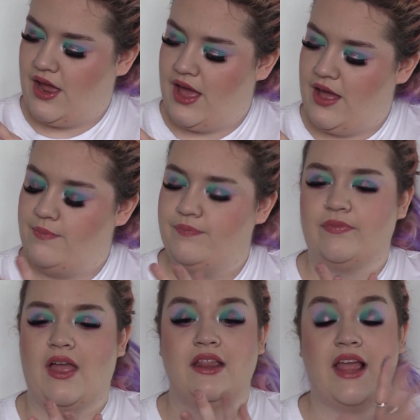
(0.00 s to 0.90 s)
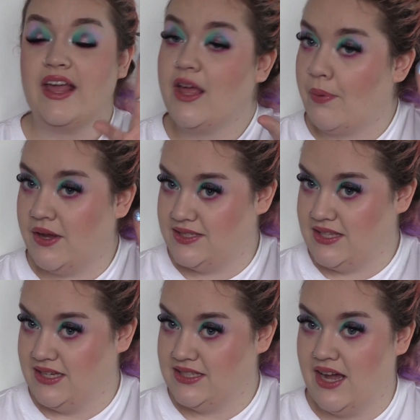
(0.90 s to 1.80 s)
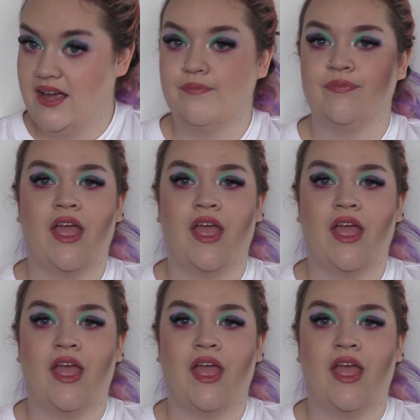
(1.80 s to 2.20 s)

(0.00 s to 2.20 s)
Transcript: Um, I like a press glitter,